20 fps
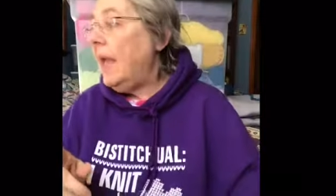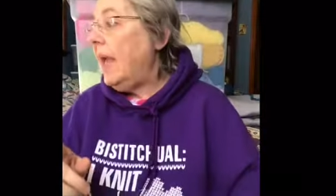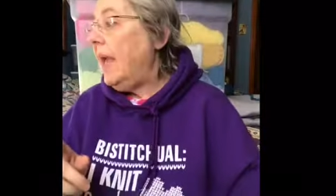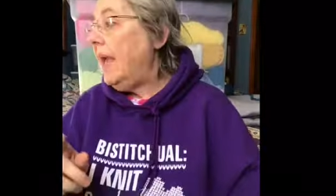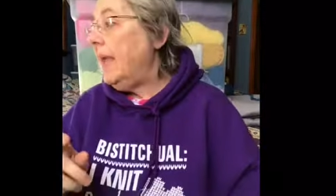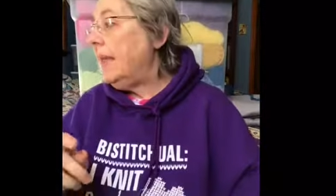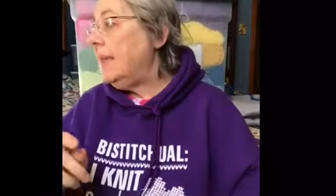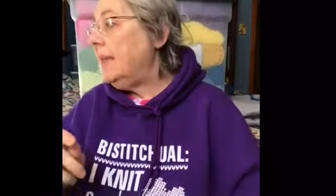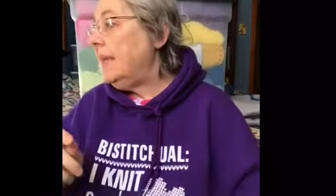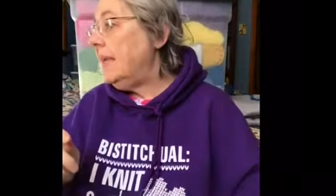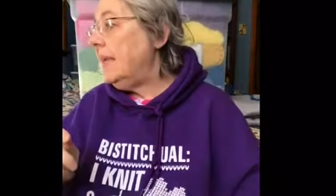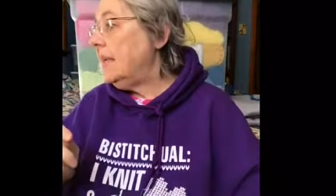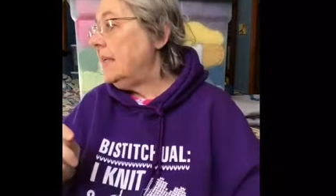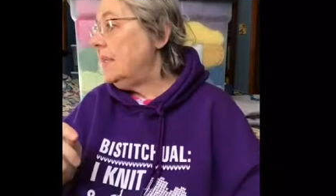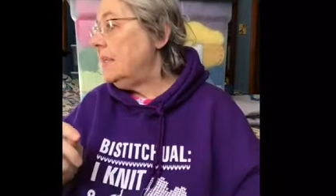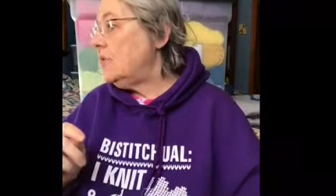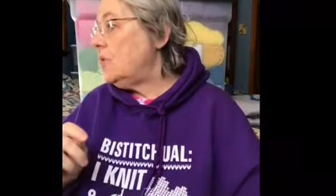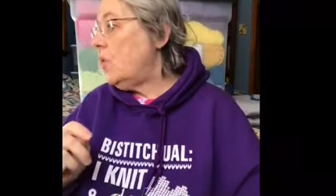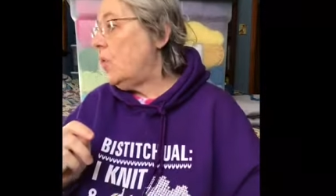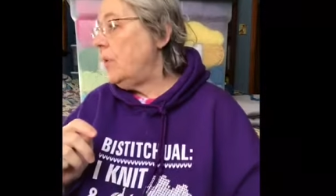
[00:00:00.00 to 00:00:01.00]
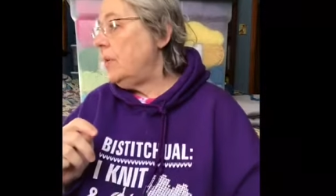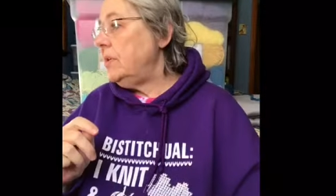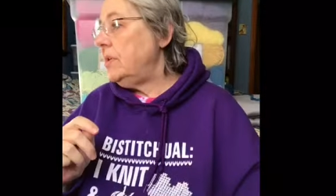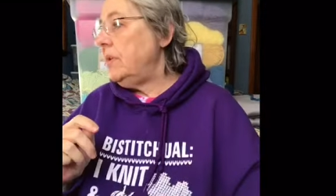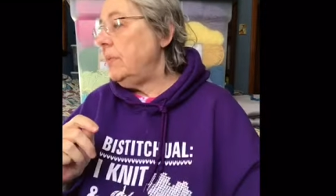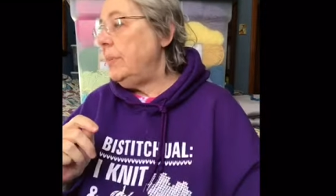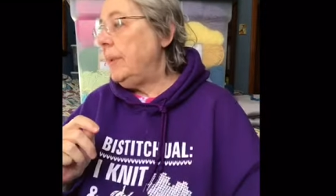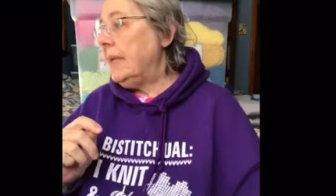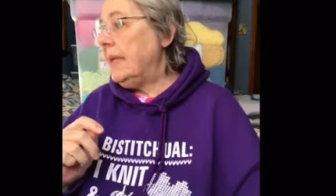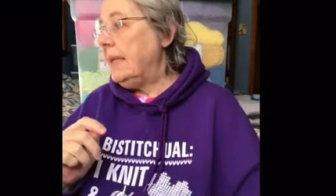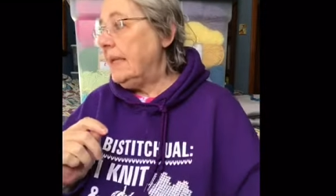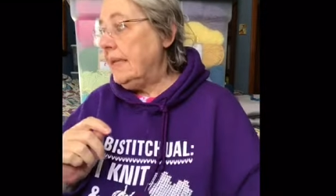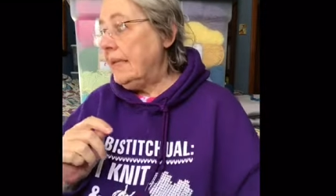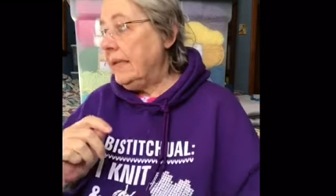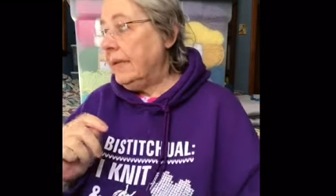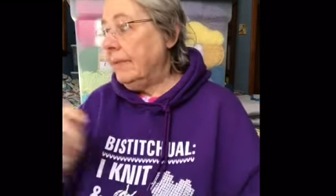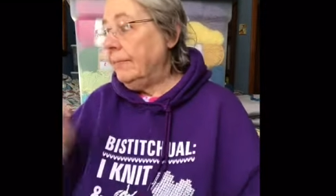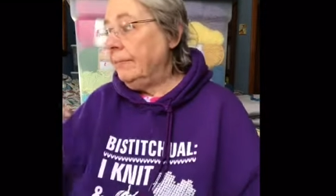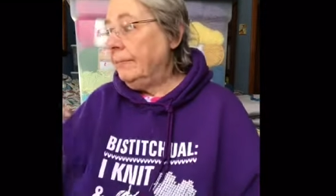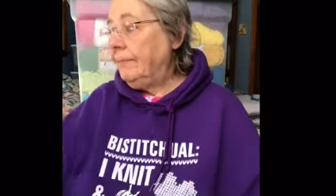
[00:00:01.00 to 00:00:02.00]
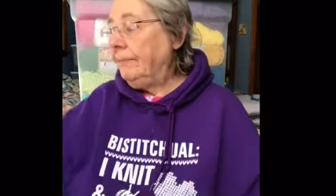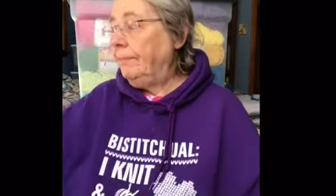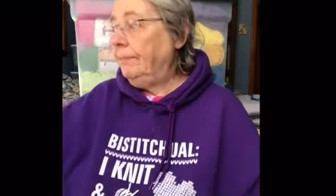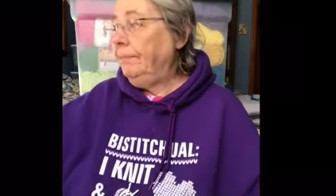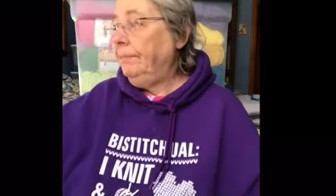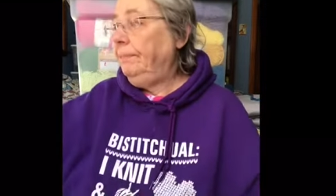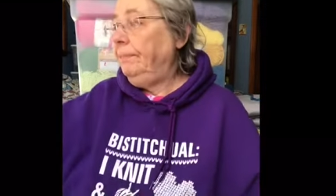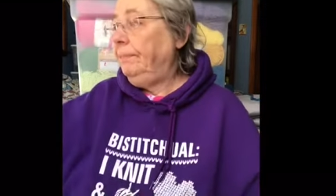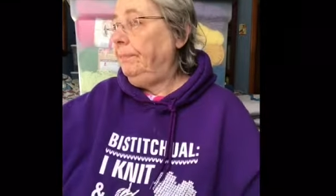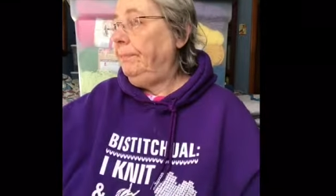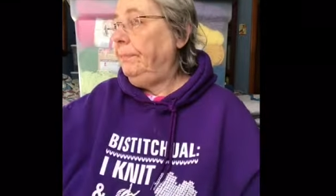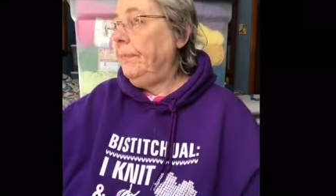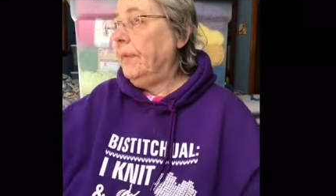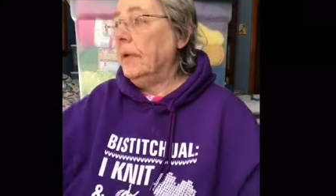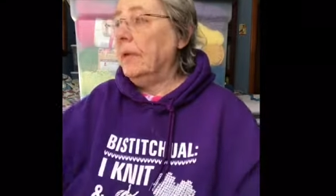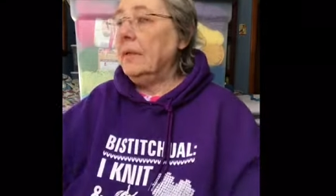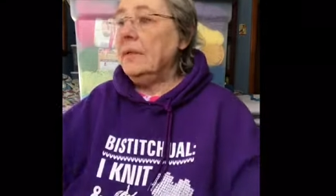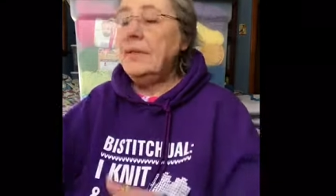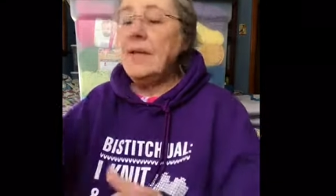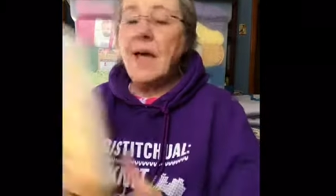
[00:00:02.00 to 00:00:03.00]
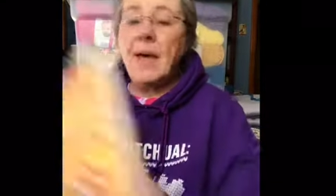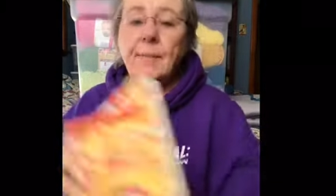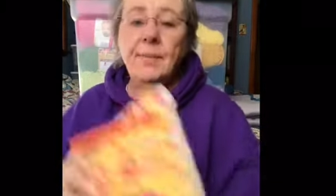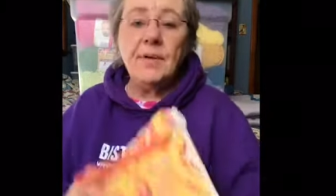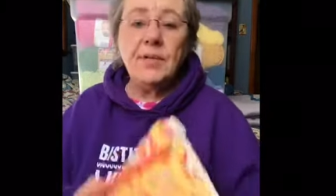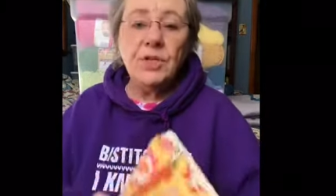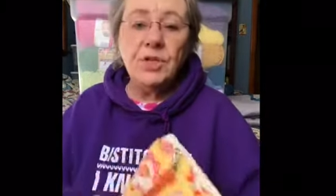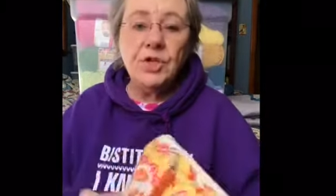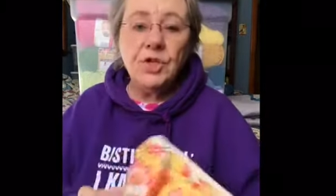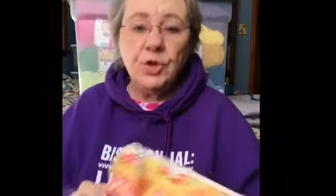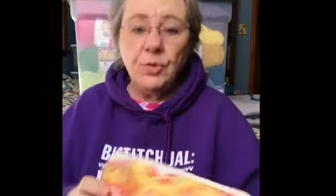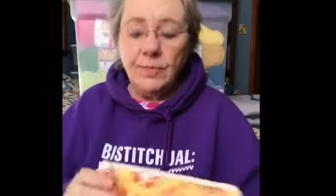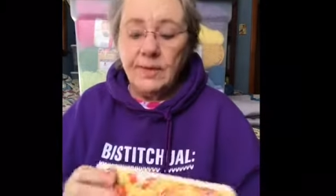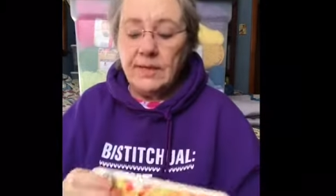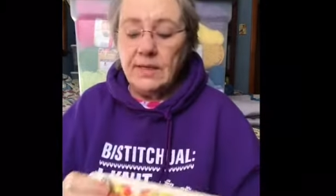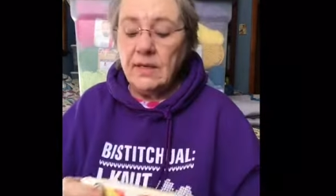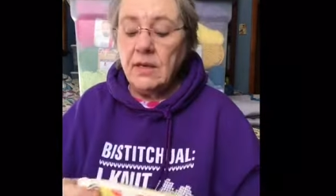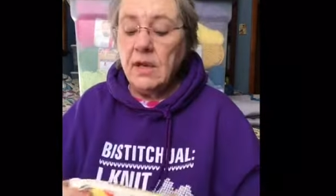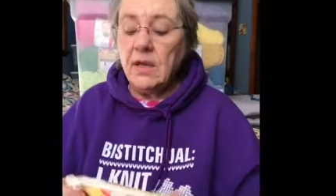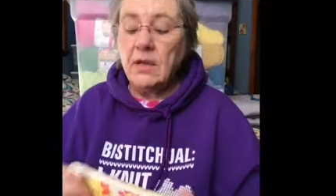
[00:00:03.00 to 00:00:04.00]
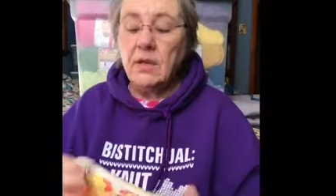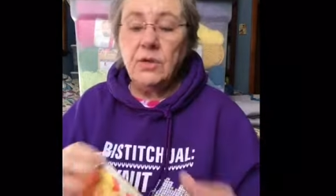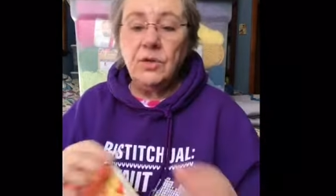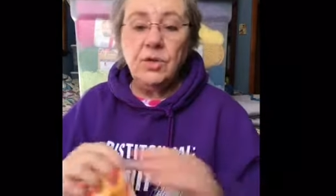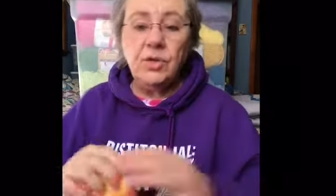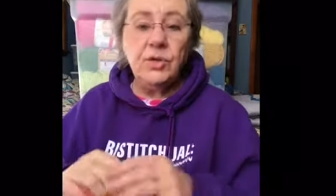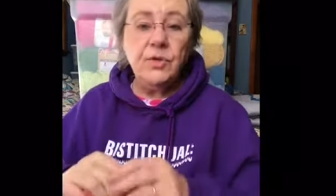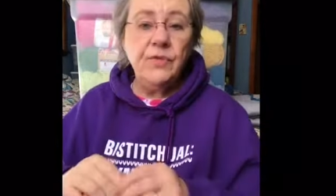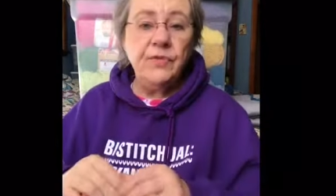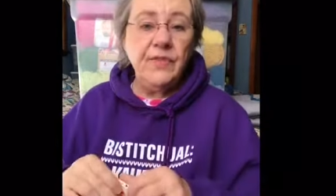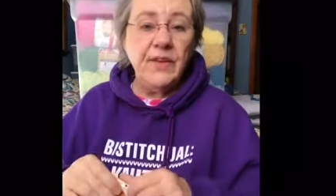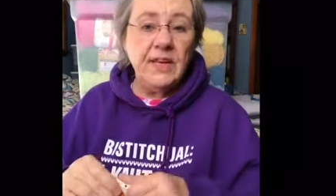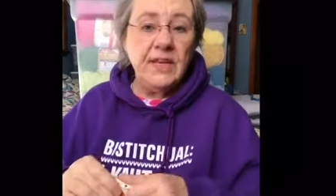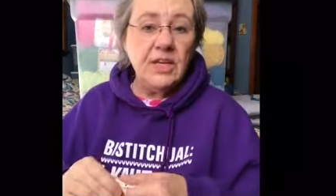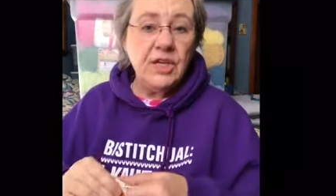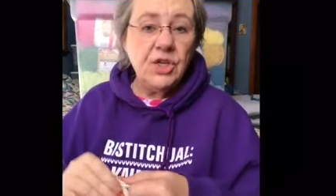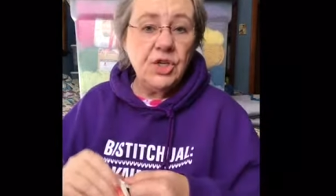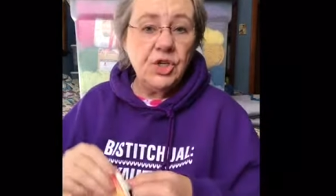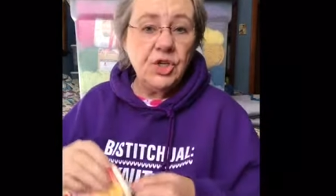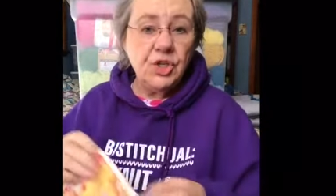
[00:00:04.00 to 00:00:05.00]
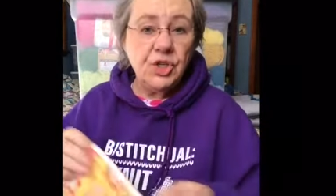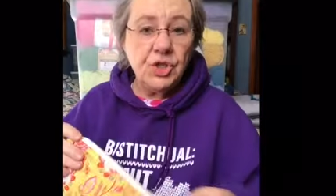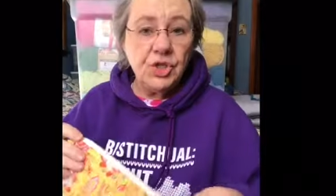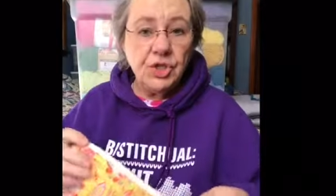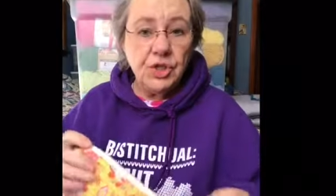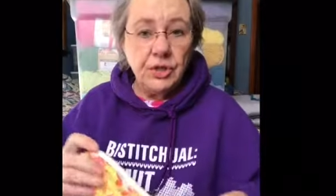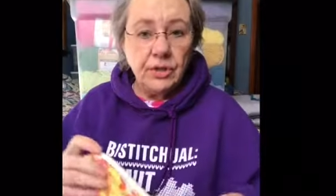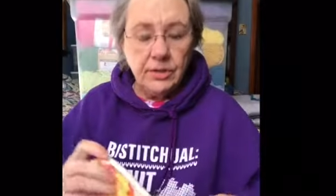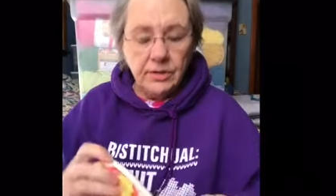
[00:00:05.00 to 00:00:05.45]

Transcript: And then it's going to be time consuming to finish